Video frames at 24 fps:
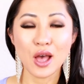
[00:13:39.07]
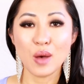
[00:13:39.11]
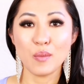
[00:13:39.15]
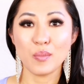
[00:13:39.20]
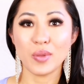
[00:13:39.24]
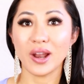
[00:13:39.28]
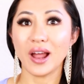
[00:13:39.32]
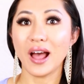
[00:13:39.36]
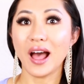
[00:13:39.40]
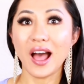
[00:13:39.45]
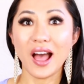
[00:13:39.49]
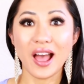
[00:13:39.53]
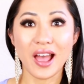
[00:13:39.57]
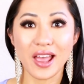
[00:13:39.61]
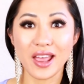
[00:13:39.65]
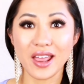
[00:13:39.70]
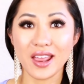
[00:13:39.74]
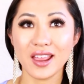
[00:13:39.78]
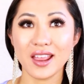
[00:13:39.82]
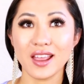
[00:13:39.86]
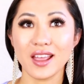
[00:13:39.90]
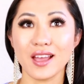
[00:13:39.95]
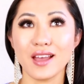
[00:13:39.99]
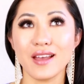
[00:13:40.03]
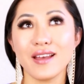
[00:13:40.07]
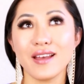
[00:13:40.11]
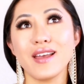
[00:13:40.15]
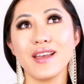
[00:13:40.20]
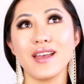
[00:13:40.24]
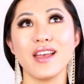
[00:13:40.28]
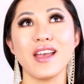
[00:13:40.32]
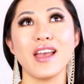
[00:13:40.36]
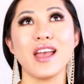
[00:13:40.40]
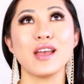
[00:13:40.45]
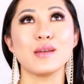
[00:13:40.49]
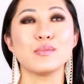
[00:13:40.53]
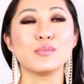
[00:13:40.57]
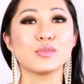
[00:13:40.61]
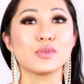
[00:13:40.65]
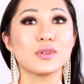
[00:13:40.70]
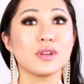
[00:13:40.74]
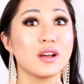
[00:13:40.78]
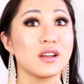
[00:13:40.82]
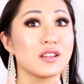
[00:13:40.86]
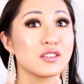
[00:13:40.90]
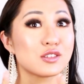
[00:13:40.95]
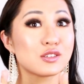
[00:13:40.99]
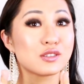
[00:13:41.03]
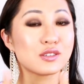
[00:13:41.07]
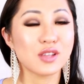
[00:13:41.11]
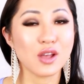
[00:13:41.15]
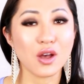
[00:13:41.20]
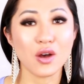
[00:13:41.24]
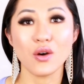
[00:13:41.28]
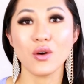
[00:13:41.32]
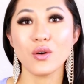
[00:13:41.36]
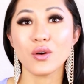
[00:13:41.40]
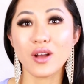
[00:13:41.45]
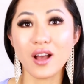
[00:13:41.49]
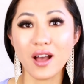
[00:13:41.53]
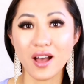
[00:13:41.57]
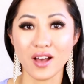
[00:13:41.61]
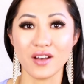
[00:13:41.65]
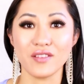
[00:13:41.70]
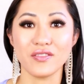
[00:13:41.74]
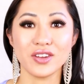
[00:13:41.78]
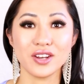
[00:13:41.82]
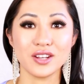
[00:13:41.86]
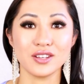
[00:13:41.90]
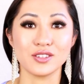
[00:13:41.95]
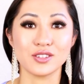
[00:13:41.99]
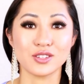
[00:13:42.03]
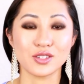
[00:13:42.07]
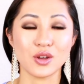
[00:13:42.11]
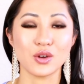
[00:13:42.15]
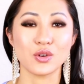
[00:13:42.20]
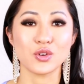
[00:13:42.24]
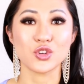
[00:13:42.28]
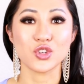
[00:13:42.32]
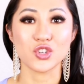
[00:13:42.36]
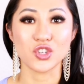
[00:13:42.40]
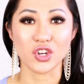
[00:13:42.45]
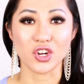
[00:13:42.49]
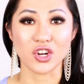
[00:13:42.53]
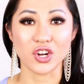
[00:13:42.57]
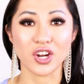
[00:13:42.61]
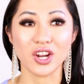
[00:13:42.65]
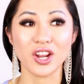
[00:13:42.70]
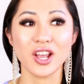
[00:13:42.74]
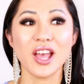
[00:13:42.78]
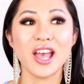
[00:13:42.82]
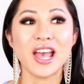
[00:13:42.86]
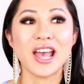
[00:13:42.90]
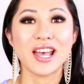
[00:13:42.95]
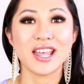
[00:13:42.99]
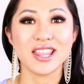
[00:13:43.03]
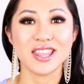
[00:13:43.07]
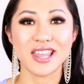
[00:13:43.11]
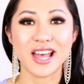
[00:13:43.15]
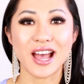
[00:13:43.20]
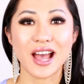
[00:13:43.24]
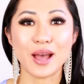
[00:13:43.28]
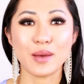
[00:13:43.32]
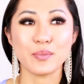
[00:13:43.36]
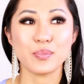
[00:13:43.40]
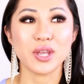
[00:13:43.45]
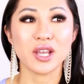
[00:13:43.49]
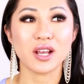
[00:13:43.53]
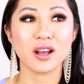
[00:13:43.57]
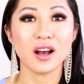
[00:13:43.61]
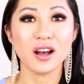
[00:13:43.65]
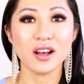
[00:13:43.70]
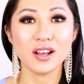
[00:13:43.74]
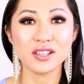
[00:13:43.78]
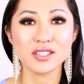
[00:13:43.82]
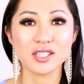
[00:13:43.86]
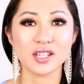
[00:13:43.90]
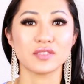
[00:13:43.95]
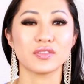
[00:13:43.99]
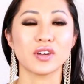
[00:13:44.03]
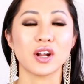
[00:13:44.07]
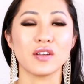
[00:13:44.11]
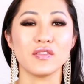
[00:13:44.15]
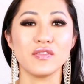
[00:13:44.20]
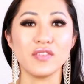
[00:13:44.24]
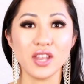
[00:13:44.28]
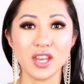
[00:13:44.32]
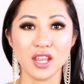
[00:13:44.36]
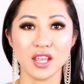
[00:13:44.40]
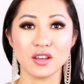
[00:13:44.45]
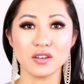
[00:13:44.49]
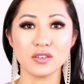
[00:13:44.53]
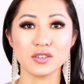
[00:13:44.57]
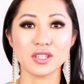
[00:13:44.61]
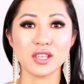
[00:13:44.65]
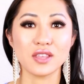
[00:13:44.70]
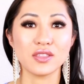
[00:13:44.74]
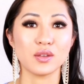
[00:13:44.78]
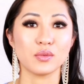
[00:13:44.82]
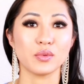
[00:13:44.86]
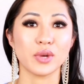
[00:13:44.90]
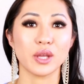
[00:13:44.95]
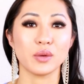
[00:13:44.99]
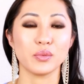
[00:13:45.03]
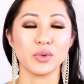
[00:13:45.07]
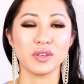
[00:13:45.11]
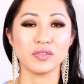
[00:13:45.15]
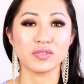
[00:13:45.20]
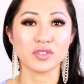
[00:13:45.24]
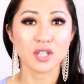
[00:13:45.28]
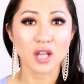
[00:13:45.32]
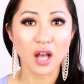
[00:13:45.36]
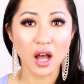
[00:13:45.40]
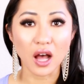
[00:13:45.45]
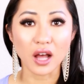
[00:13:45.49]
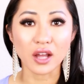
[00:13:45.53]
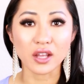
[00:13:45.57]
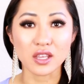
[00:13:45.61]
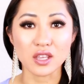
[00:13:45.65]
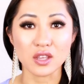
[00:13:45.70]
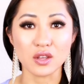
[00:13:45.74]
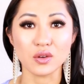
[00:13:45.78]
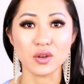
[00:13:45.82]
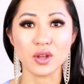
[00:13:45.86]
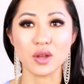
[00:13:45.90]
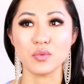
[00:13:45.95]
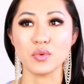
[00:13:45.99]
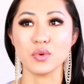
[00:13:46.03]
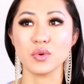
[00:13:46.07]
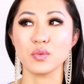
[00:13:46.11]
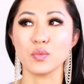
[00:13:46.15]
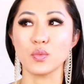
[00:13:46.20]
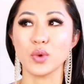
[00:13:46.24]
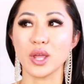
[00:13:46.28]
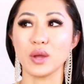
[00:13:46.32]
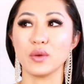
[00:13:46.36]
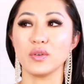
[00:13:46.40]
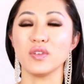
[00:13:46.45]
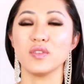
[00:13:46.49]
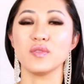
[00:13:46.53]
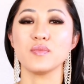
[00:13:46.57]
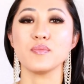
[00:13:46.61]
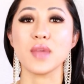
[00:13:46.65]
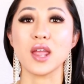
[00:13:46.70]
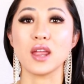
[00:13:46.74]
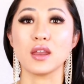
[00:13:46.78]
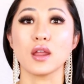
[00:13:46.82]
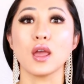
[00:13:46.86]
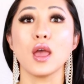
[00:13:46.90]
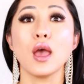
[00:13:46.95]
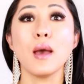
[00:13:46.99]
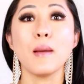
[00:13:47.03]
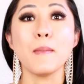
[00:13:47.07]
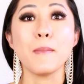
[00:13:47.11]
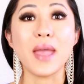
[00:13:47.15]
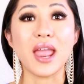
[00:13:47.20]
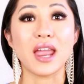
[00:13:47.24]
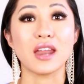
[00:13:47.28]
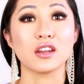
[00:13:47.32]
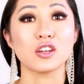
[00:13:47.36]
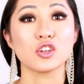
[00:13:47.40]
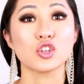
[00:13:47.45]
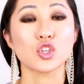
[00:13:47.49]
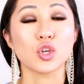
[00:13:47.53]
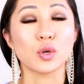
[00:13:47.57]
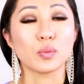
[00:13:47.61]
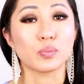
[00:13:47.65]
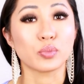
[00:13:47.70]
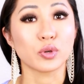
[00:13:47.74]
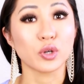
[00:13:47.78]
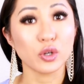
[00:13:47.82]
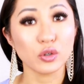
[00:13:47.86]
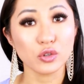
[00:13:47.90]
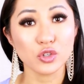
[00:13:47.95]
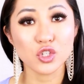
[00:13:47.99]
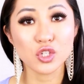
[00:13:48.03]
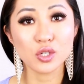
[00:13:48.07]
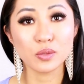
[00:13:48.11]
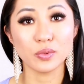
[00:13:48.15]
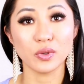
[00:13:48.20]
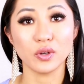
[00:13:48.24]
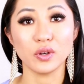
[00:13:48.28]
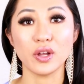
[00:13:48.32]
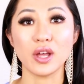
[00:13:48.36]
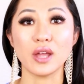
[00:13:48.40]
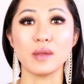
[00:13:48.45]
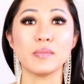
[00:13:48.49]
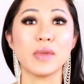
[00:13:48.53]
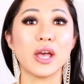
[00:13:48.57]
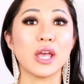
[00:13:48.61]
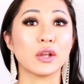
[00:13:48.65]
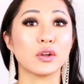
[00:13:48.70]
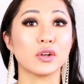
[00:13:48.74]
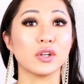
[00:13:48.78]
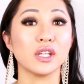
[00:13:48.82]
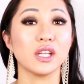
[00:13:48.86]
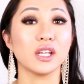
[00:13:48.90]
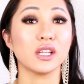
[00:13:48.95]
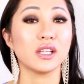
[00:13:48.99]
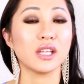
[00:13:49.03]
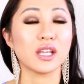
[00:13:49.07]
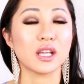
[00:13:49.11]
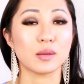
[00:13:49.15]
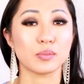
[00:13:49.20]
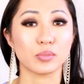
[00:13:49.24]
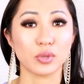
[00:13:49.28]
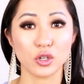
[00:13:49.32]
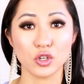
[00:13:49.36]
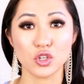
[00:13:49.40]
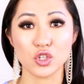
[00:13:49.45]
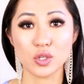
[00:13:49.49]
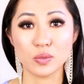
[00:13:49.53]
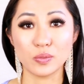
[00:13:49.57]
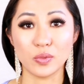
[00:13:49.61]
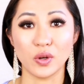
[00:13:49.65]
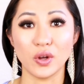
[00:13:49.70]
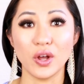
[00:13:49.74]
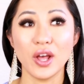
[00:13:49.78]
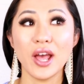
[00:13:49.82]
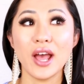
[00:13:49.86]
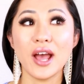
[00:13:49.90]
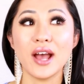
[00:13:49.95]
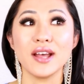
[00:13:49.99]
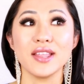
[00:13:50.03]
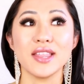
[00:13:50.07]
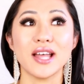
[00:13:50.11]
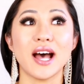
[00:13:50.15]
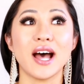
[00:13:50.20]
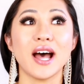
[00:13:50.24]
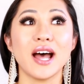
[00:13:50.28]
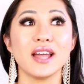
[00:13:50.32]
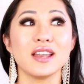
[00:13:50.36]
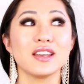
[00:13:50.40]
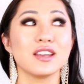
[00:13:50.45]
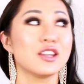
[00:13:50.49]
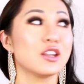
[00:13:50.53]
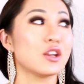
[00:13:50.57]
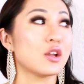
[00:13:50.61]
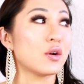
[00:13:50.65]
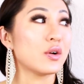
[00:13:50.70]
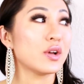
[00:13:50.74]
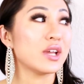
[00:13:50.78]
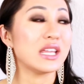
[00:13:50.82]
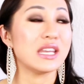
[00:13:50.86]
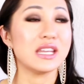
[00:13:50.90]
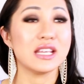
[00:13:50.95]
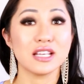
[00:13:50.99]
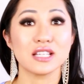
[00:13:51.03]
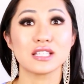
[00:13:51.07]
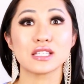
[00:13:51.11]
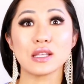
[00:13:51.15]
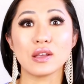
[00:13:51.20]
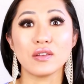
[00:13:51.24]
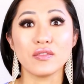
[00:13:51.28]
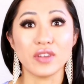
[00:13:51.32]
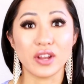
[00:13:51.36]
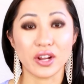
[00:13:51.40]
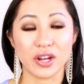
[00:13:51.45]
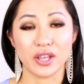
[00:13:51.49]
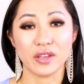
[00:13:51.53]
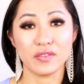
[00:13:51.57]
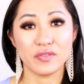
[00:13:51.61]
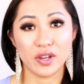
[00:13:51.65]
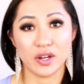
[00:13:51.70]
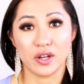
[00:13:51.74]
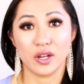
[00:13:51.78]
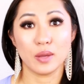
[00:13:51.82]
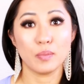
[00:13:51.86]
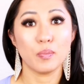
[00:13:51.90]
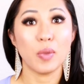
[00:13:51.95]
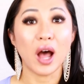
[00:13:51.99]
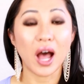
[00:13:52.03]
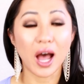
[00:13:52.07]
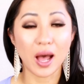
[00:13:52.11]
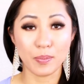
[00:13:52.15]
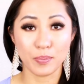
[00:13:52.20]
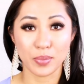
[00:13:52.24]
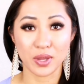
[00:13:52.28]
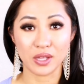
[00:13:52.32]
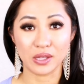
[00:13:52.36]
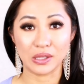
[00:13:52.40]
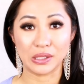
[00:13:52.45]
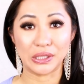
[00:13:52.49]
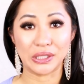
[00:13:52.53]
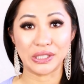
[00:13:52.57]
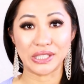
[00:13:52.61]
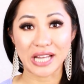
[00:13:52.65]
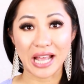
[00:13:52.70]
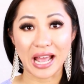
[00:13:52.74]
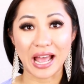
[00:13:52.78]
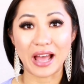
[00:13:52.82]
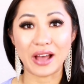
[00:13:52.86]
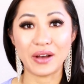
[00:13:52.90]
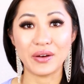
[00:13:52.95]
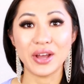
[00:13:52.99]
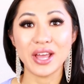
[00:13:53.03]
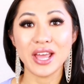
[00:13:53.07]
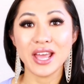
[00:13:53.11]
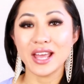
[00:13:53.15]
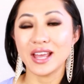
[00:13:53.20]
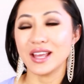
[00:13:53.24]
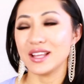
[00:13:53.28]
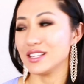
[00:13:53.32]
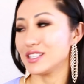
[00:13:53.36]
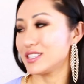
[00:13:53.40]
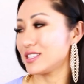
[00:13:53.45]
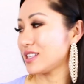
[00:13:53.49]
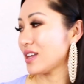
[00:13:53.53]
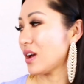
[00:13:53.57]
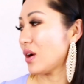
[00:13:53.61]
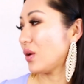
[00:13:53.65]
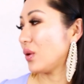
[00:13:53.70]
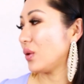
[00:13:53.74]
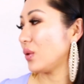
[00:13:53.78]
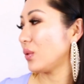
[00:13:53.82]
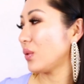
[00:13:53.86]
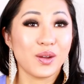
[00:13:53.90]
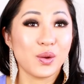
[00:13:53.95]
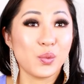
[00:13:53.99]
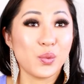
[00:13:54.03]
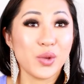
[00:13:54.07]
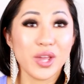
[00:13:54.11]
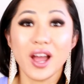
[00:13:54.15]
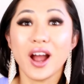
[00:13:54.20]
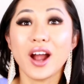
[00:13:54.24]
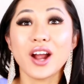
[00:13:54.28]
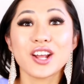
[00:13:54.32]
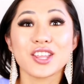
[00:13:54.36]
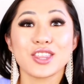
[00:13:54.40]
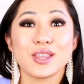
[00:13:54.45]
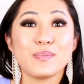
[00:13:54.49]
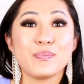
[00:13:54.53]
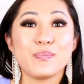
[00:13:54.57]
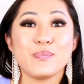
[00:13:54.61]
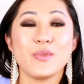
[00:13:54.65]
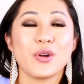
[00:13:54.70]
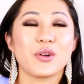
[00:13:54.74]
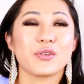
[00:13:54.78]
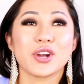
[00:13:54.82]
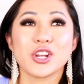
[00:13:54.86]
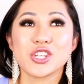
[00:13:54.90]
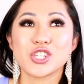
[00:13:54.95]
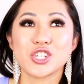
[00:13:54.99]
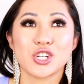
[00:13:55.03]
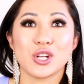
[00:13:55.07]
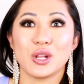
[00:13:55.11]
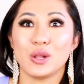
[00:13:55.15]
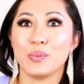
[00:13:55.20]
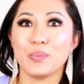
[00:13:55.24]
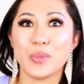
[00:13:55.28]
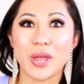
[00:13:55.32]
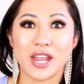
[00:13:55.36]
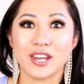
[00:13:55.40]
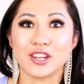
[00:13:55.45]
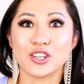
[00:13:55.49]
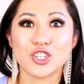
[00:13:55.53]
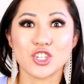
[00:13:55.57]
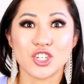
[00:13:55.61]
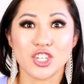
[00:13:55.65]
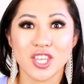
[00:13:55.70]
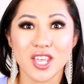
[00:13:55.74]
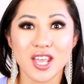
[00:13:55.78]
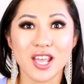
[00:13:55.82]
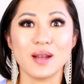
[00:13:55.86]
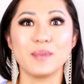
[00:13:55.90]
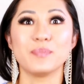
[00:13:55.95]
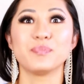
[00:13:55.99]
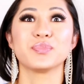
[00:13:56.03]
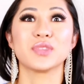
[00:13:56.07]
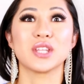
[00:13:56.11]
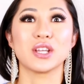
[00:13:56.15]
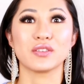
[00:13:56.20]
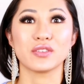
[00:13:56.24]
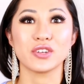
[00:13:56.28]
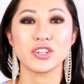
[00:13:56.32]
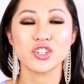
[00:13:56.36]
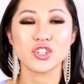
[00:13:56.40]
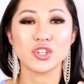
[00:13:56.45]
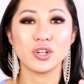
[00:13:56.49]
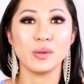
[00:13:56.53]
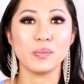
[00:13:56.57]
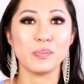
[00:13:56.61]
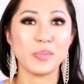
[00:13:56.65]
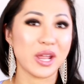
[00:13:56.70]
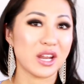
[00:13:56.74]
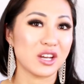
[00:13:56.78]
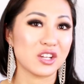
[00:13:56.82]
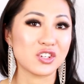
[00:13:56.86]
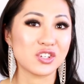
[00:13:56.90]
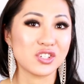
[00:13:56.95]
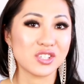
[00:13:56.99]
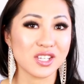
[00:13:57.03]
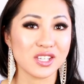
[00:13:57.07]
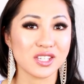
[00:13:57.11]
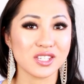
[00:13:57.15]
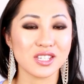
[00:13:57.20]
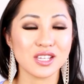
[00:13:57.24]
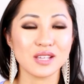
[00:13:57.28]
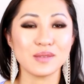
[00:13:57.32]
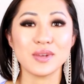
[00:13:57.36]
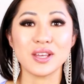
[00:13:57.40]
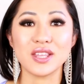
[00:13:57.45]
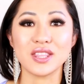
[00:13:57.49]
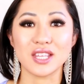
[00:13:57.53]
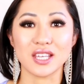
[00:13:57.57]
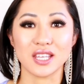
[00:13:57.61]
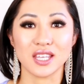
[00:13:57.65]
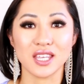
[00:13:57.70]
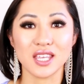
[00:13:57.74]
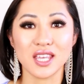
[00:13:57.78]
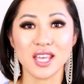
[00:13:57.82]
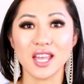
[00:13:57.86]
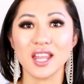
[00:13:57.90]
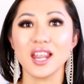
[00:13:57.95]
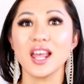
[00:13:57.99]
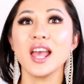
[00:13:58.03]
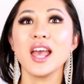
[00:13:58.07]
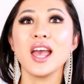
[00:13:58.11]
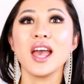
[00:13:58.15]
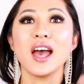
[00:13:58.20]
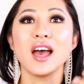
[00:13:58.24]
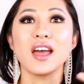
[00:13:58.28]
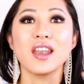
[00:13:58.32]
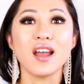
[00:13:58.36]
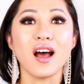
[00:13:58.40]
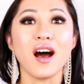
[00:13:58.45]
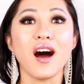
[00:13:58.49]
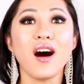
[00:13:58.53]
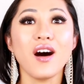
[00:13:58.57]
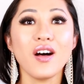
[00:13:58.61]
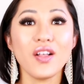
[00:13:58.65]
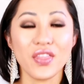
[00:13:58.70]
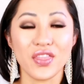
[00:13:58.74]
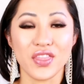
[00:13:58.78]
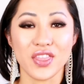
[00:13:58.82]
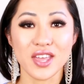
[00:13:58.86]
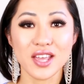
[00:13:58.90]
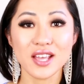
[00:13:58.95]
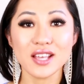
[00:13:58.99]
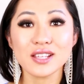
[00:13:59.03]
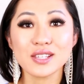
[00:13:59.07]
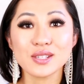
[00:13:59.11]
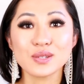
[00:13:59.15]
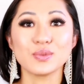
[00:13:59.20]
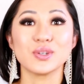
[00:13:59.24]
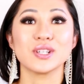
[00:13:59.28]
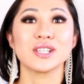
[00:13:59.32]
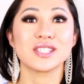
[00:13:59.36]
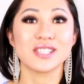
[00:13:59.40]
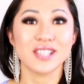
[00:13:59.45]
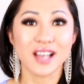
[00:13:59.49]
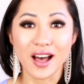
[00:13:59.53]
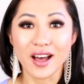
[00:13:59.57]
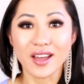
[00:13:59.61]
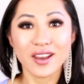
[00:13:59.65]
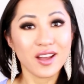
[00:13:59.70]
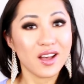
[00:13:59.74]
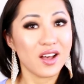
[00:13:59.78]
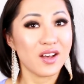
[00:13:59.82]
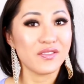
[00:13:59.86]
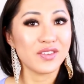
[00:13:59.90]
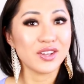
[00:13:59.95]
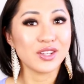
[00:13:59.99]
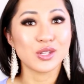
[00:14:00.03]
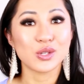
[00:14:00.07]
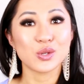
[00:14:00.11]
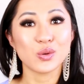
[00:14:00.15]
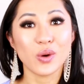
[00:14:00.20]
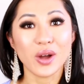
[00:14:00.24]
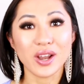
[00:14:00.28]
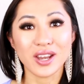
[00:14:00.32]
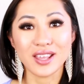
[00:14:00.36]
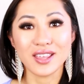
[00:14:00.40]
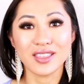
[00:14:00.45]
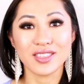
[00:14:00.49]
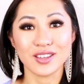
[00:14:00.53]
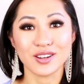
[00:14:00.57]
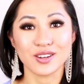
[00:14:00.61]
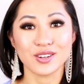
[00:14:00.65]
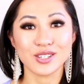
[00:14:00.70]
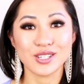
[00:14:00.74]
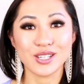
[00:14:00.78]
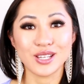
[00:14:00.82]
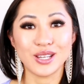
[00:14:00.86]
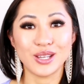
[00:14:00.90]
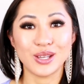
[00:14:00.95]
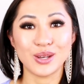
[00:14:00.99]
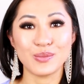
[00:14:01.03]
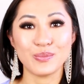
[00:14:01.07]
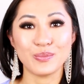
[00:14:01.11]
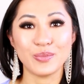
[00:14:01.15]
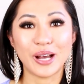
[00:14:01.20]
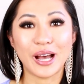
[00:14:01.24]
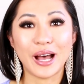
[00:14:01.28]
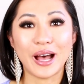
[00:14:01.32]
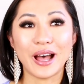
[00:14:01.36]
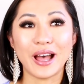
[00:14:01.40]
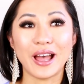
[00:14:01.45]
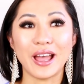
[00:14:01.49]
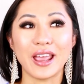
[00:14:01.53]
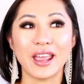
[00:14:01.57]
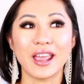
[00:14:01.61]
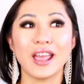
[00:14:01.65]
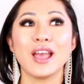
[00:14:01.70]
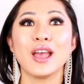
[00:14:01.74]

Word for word: But I am so confident and so sure that because of our videos and the way we've taught you and the way we've made Banish approachable and microneedling approachable, that, you know, it is very, very popular now. And so we are the original Banish kit, the original Banish system and the kit and all this was thought of in 2013 by